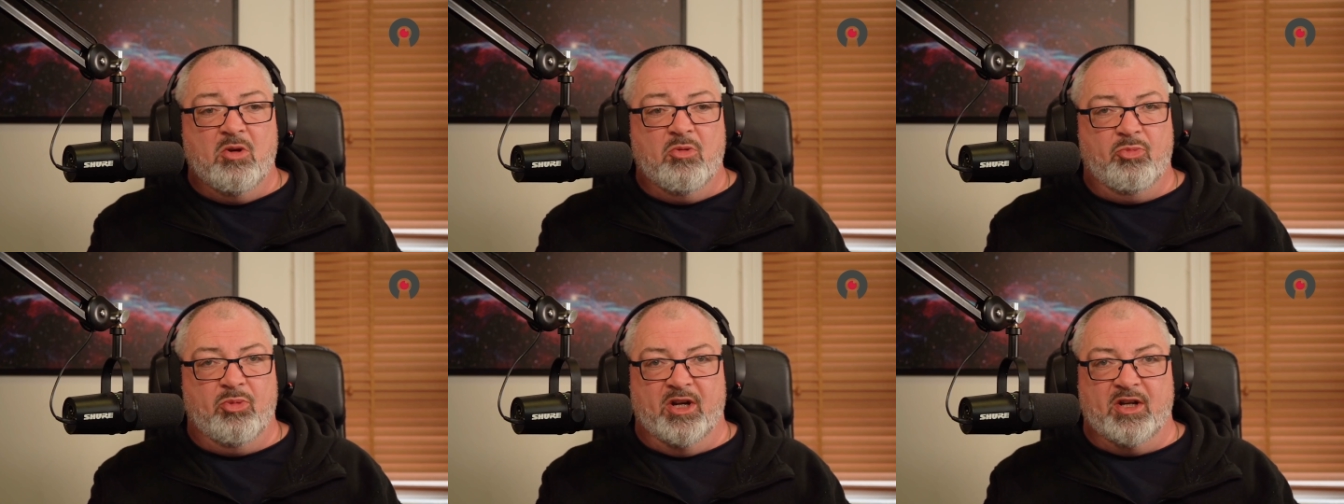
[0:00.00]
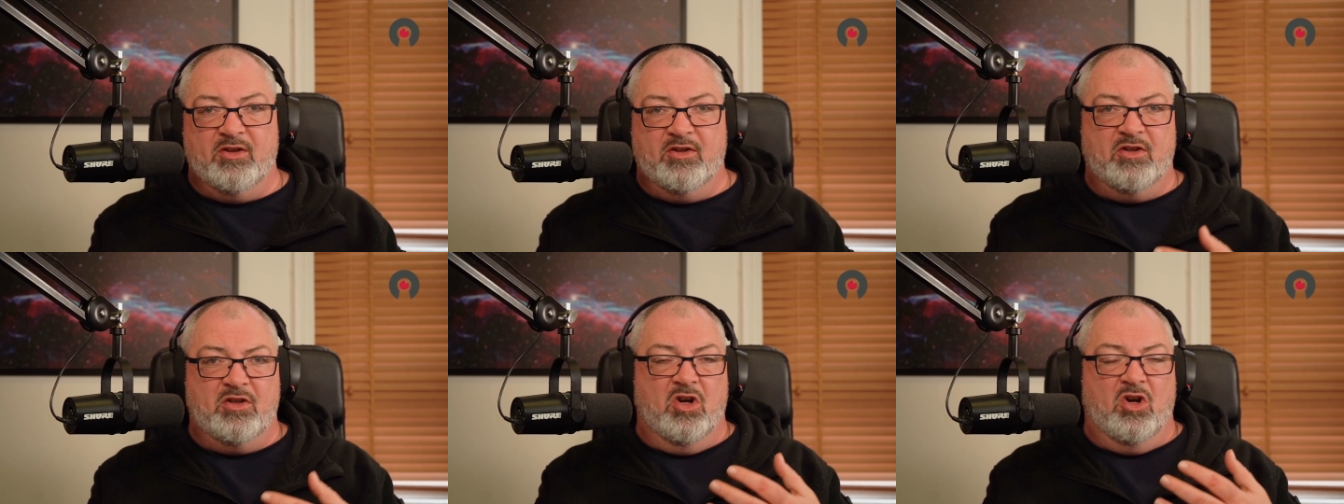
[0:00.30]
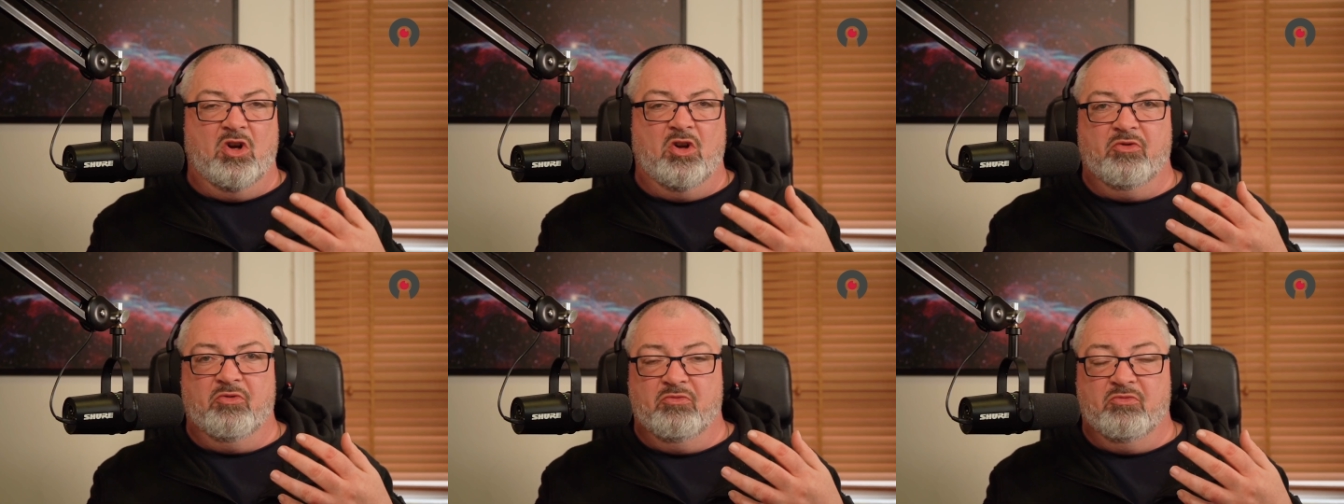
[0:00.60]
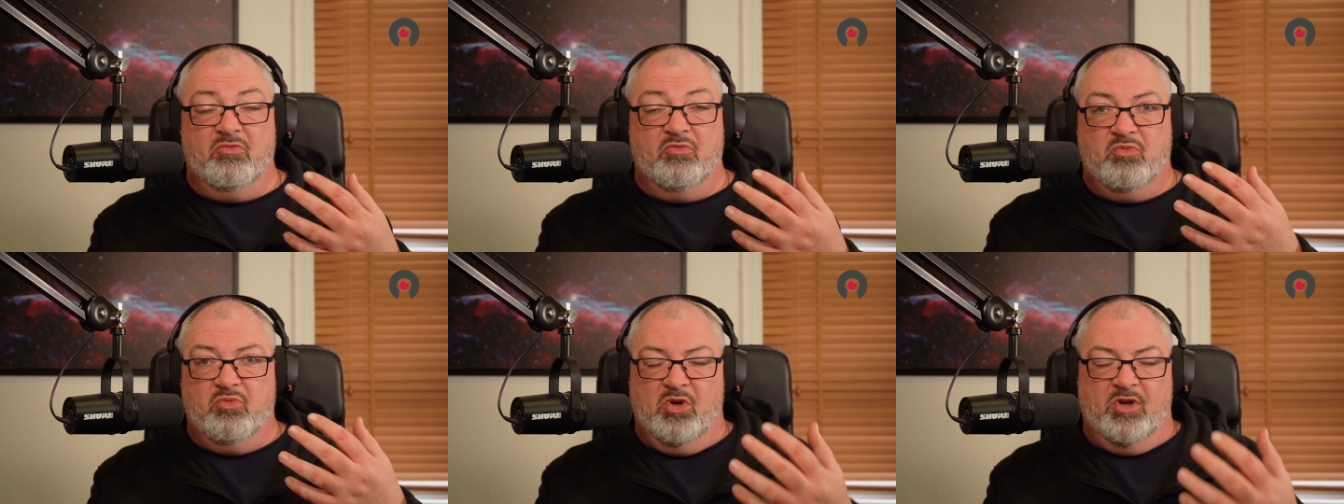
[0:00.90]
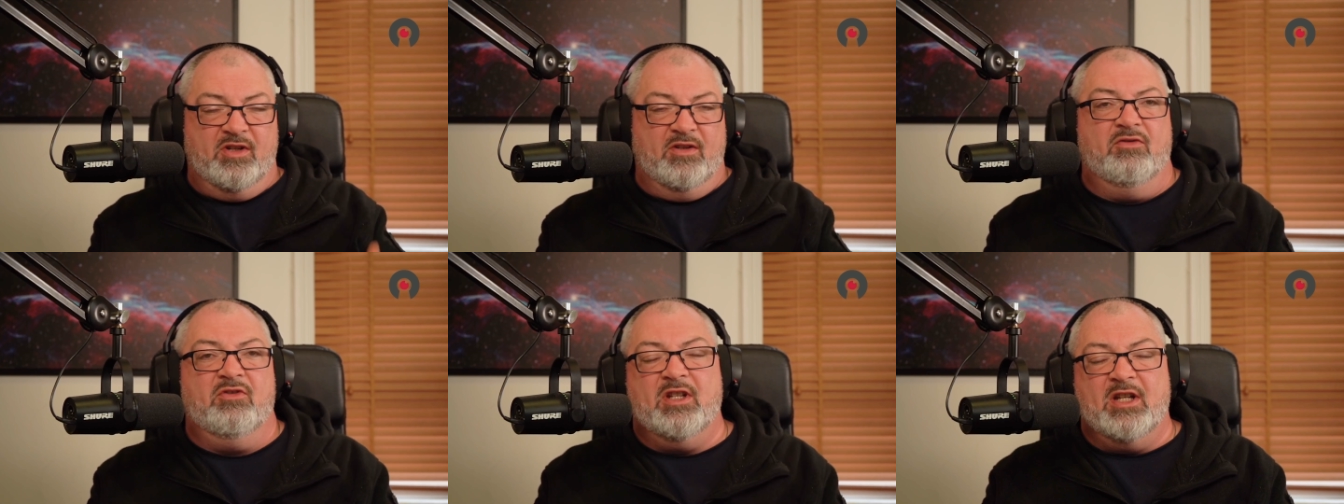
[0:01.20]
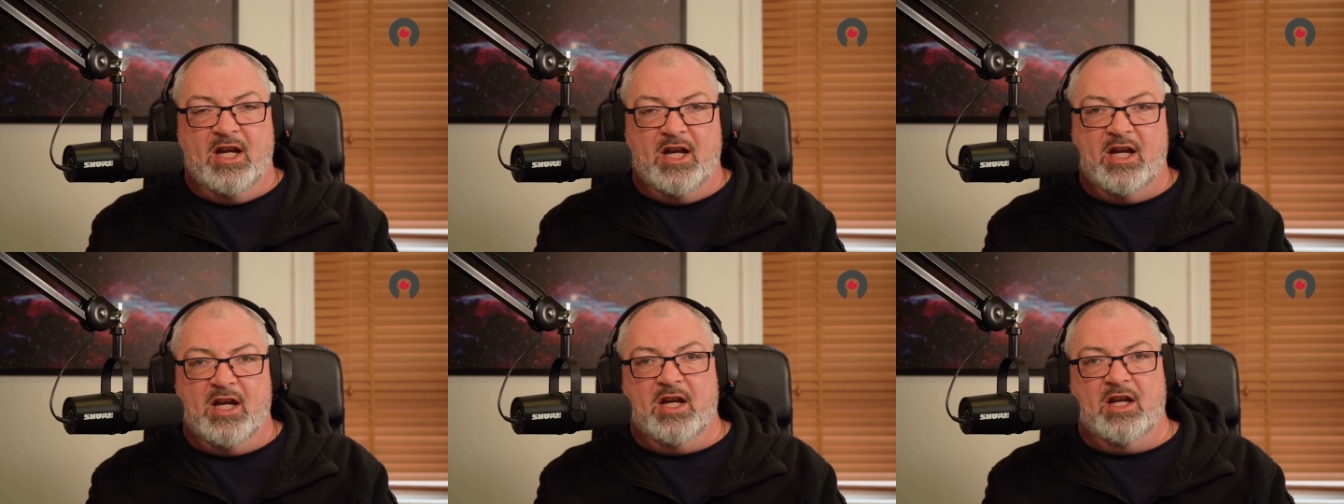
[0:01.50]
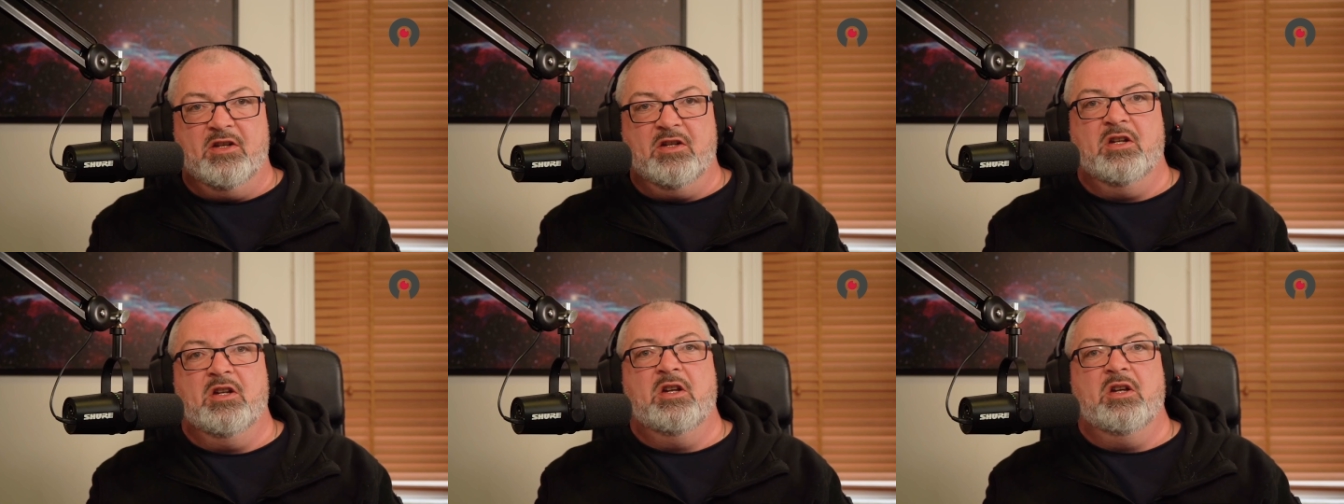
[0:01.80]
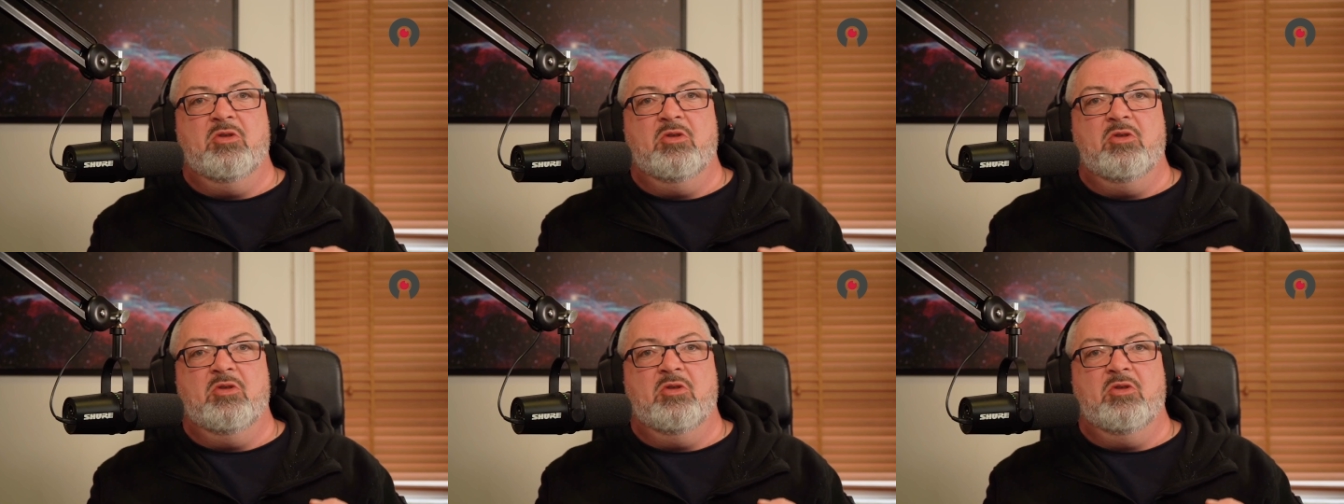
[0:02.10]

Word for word: based on what you've said,